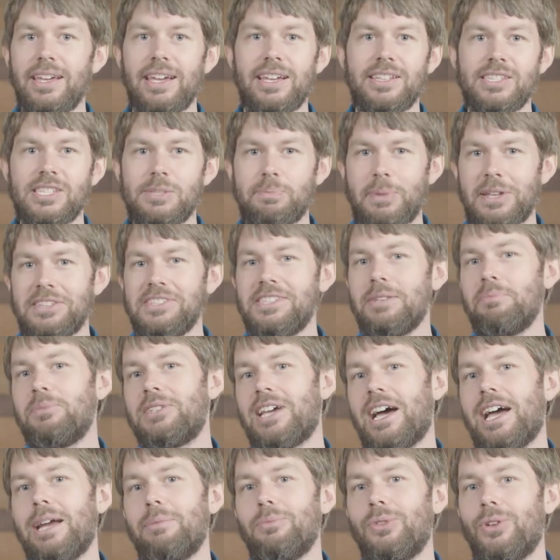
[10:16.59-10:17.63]
and spend some
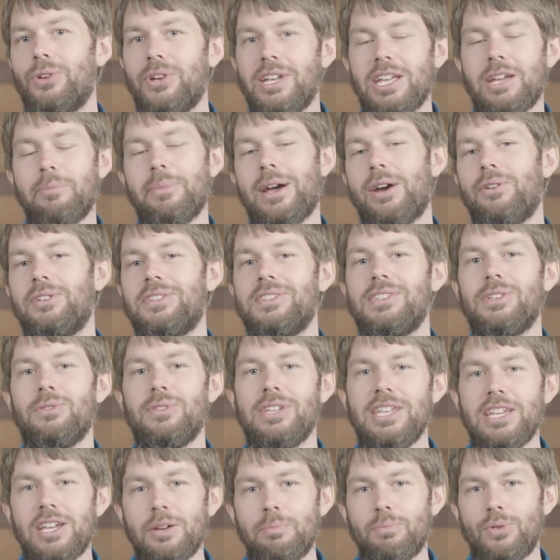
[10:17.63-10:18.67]
time learning about its
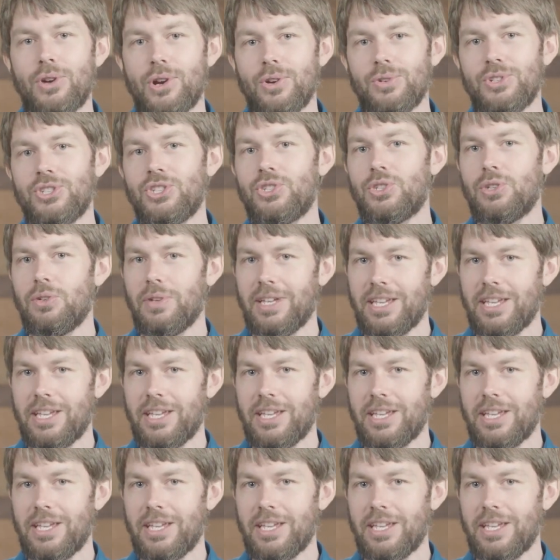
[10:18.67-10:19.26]
unique approach to